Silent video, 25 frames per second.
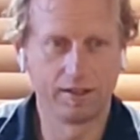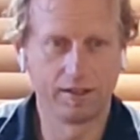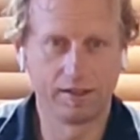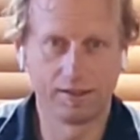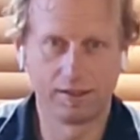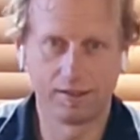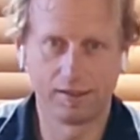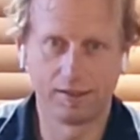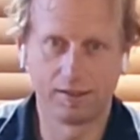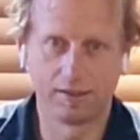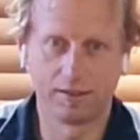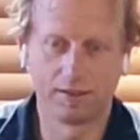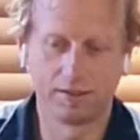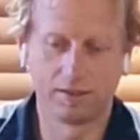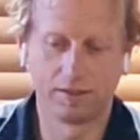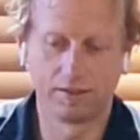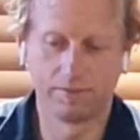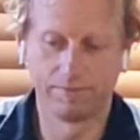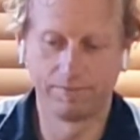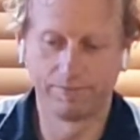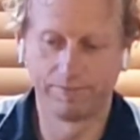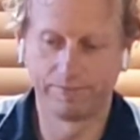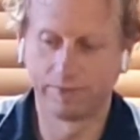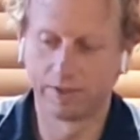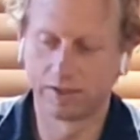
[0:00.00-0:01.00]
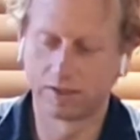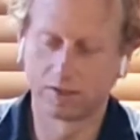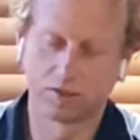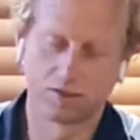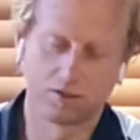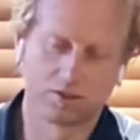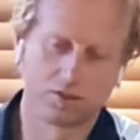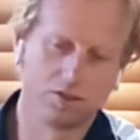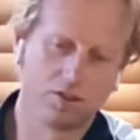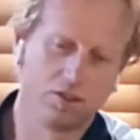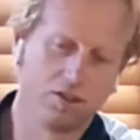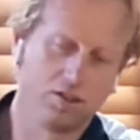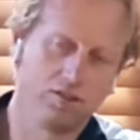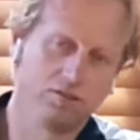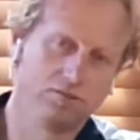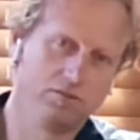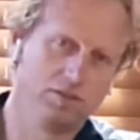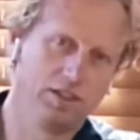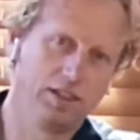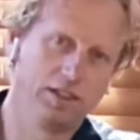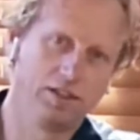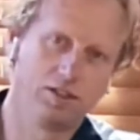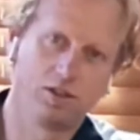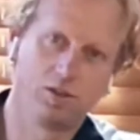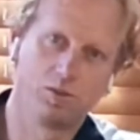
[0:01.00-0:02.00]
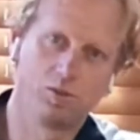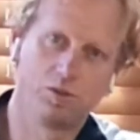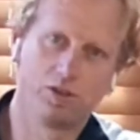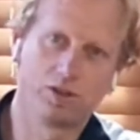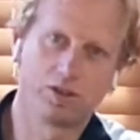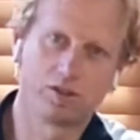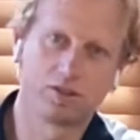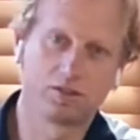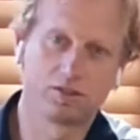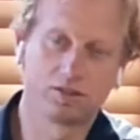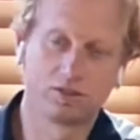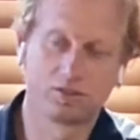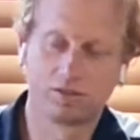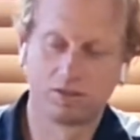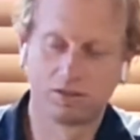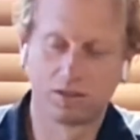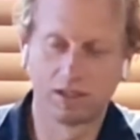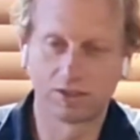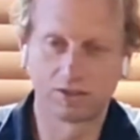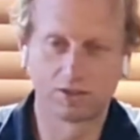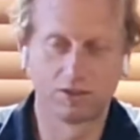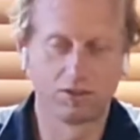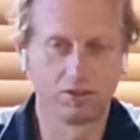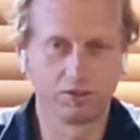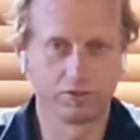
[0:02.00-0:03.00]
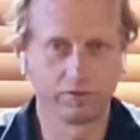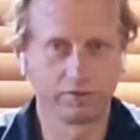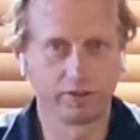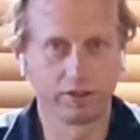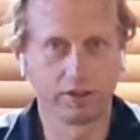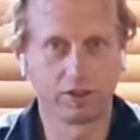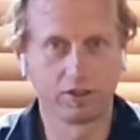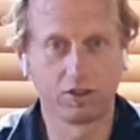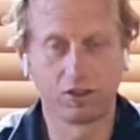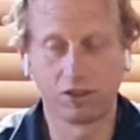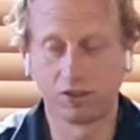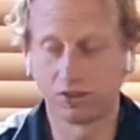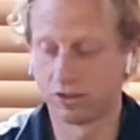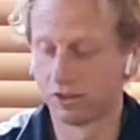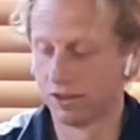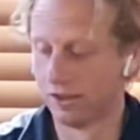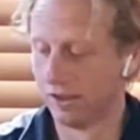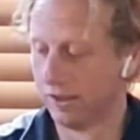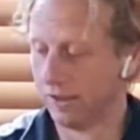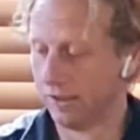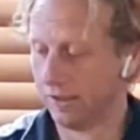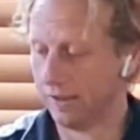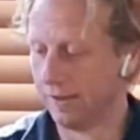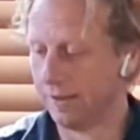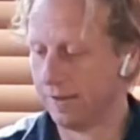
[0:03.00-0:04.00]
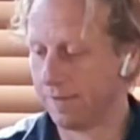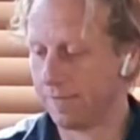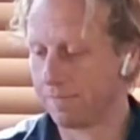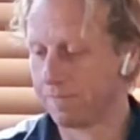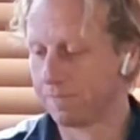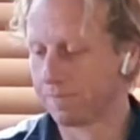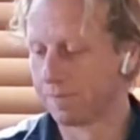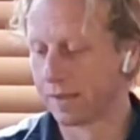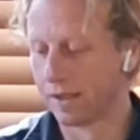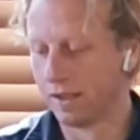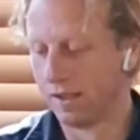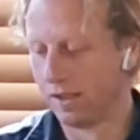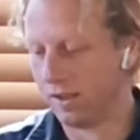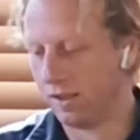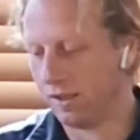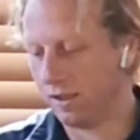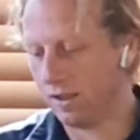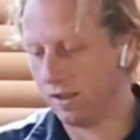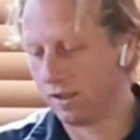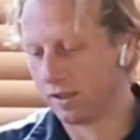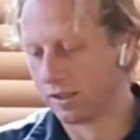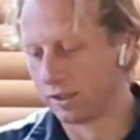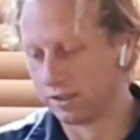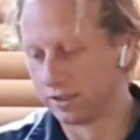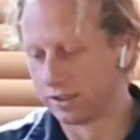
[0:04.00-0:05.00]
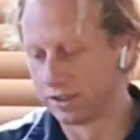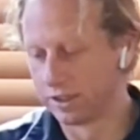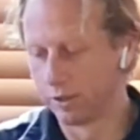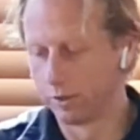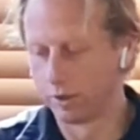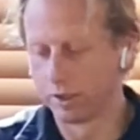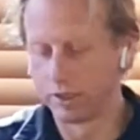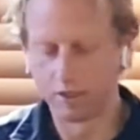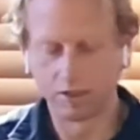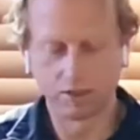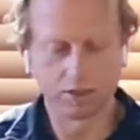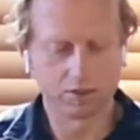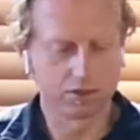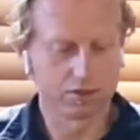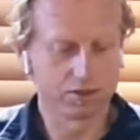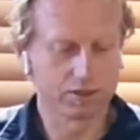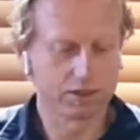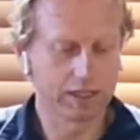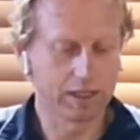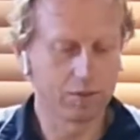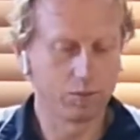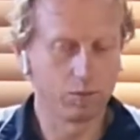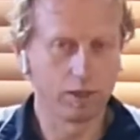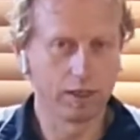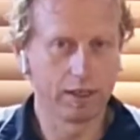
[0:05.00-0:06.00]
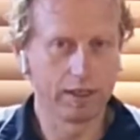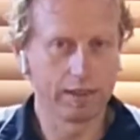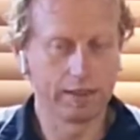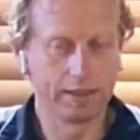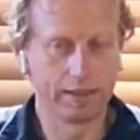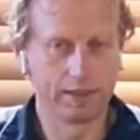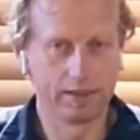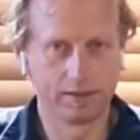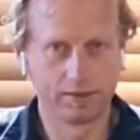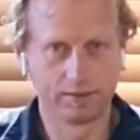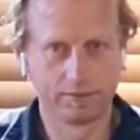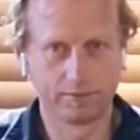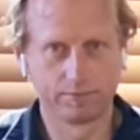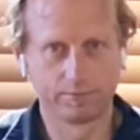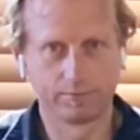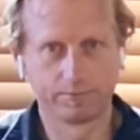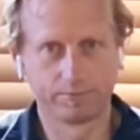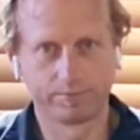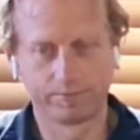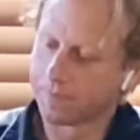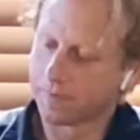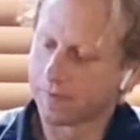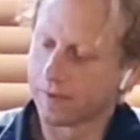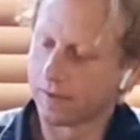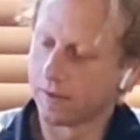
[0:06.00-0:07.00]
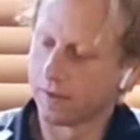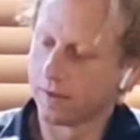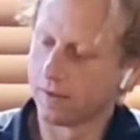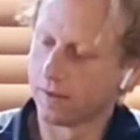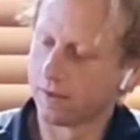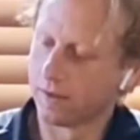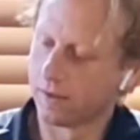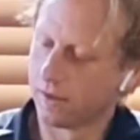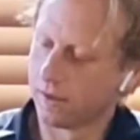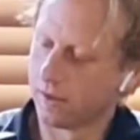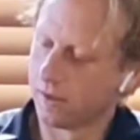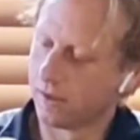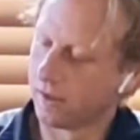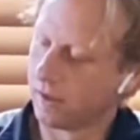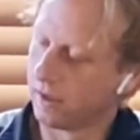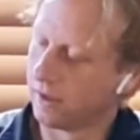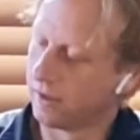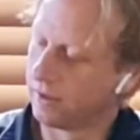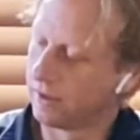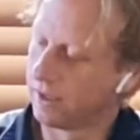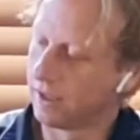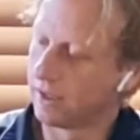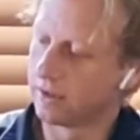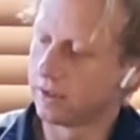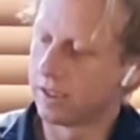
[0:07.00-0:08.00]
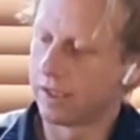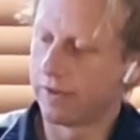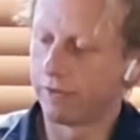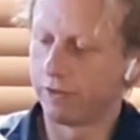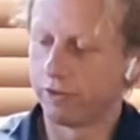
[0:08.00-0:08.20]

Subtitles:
and it's just not how I work. It doesn't look very nice. Concealed hinges the same way. It does have a